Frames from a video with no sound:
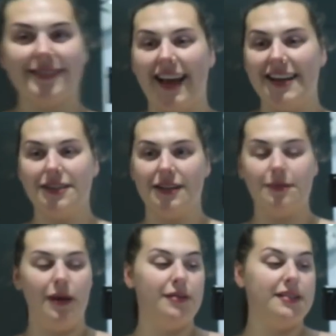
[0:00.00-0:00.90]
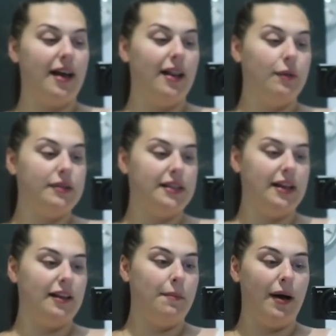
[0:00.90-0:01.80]
I just got to my hotel. I was
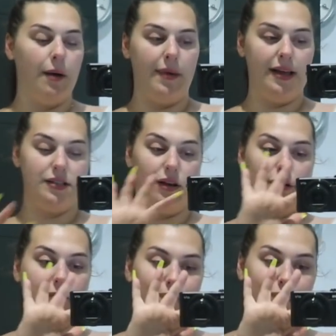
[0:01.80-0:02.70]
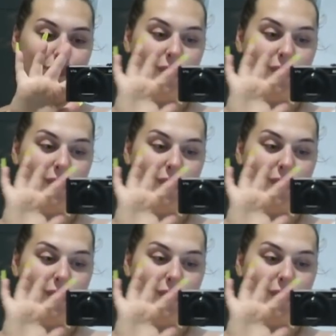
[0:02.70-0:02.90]
staying at the Malmaison.